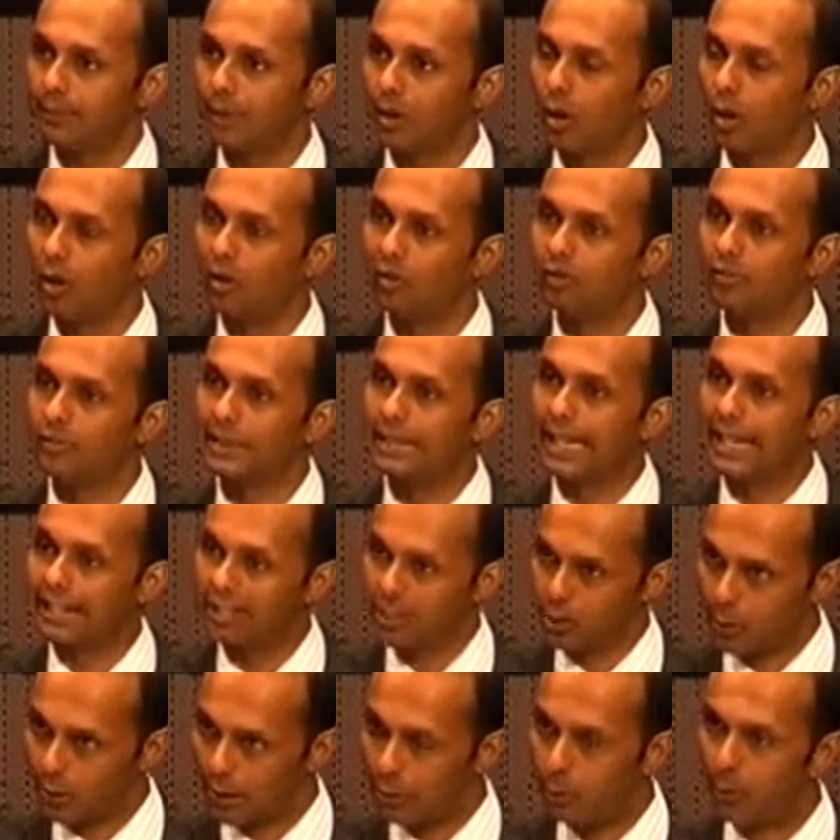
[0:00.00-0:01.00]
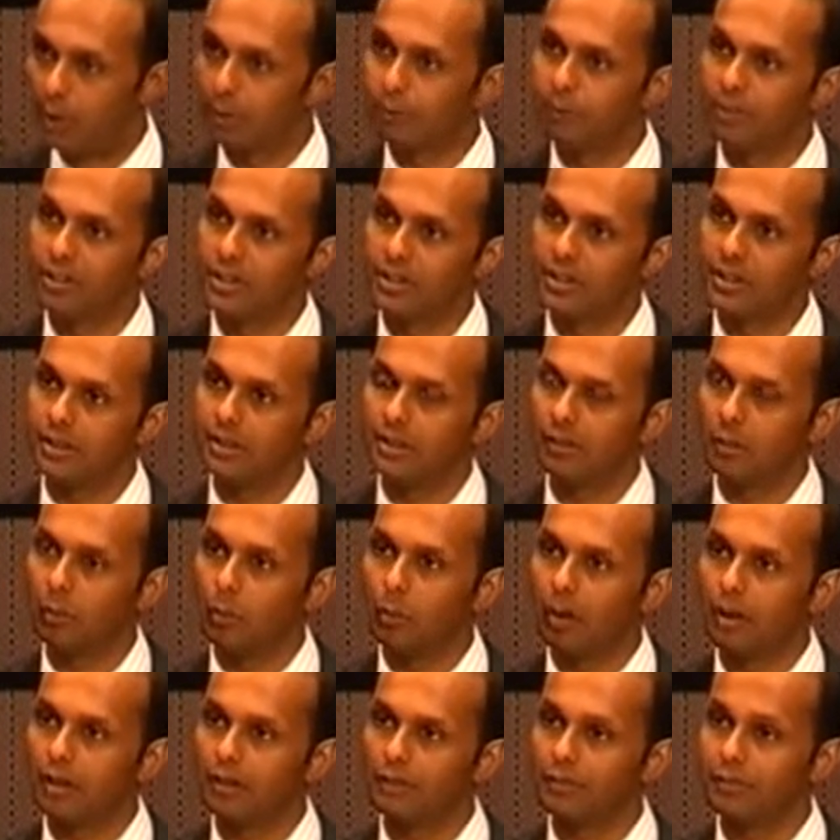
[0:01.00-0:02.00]
of the S21 prison,
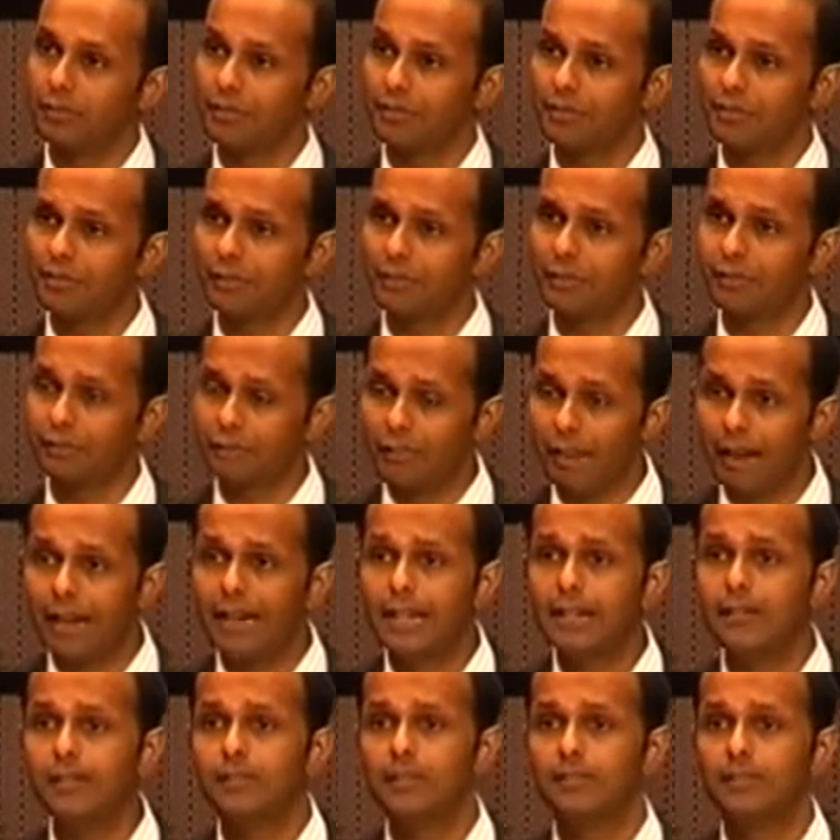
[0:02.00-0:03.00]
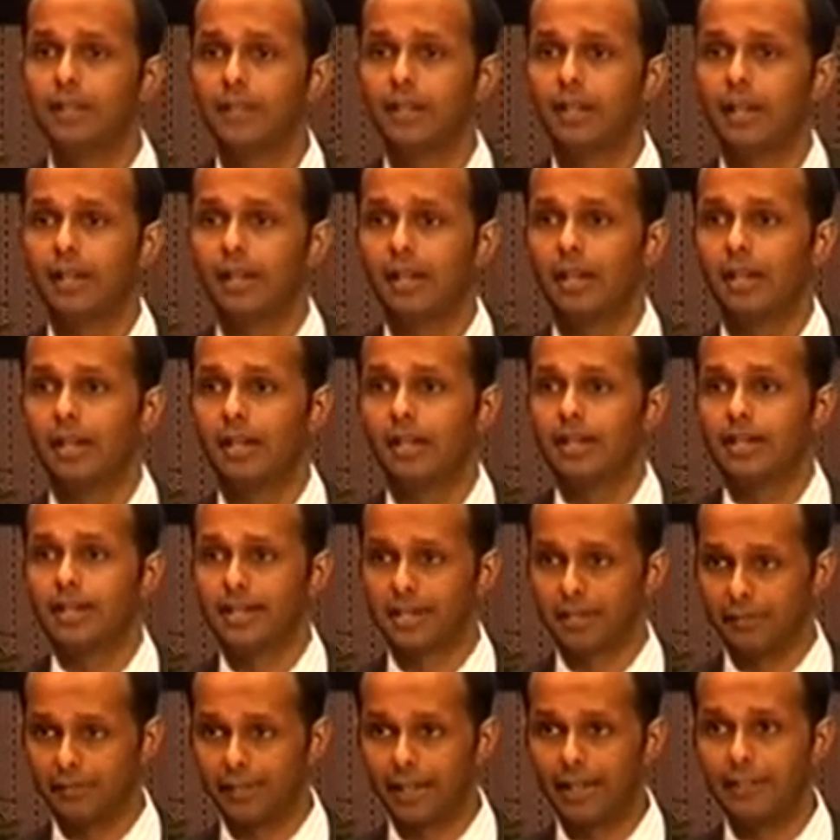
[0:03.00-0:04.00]
one of five
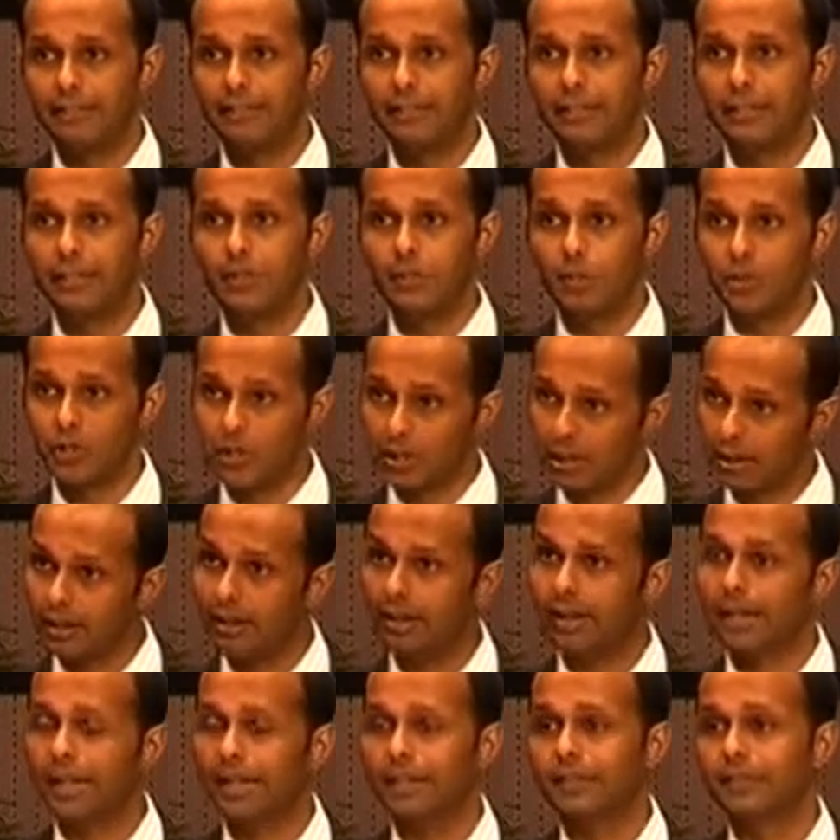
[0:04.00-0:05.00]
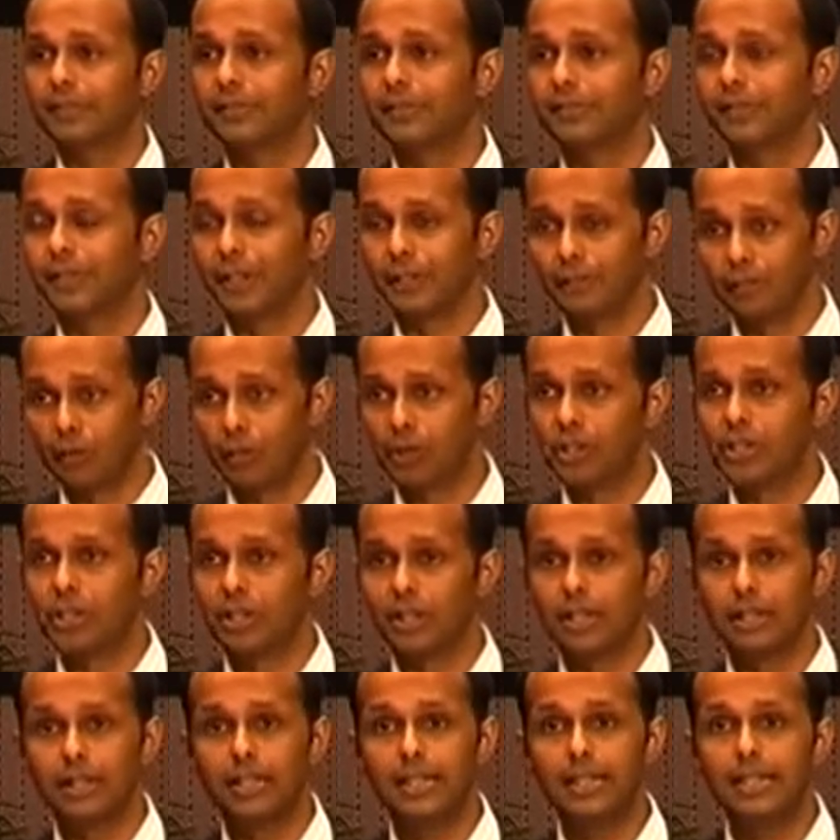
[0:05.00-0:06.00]
survivors who are still alive,
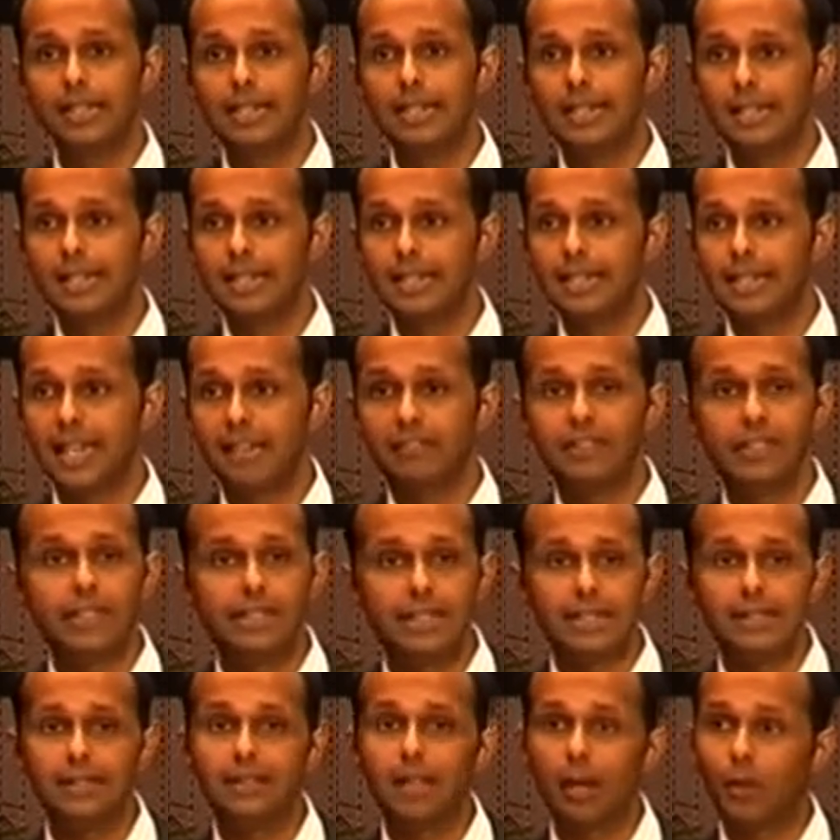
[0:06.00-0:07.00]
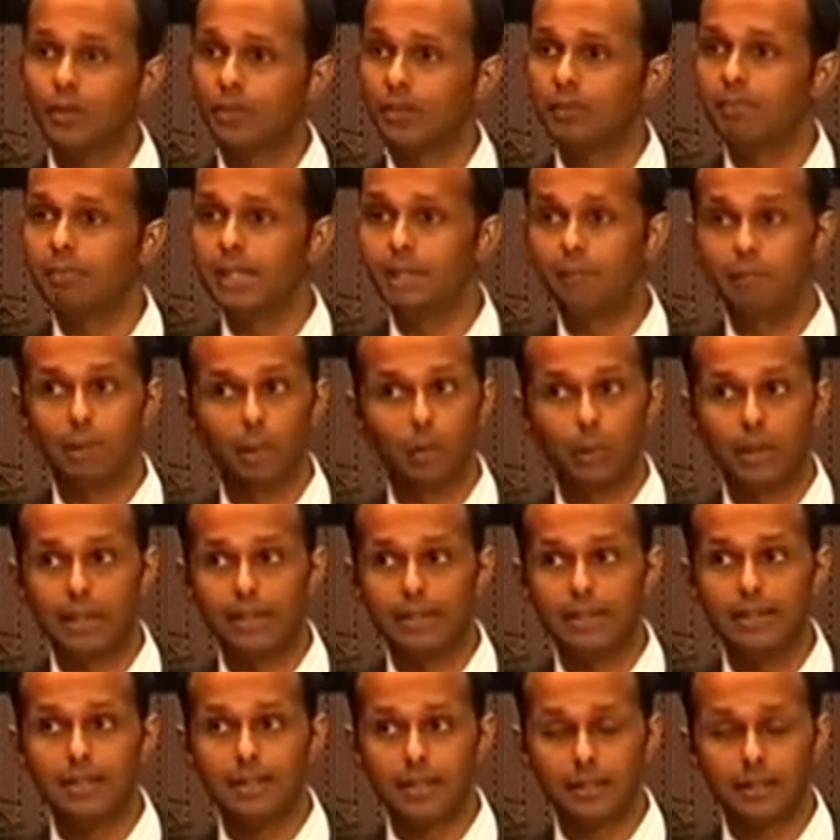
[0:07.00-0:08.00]
unfortunately. 17,000 people were
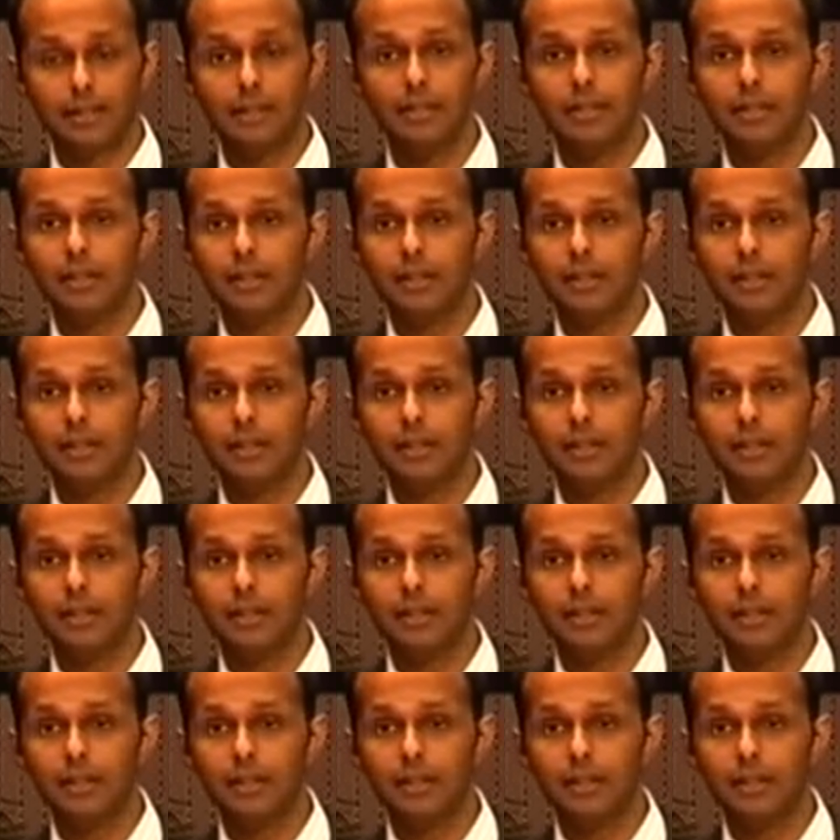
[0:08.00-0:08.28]
interned,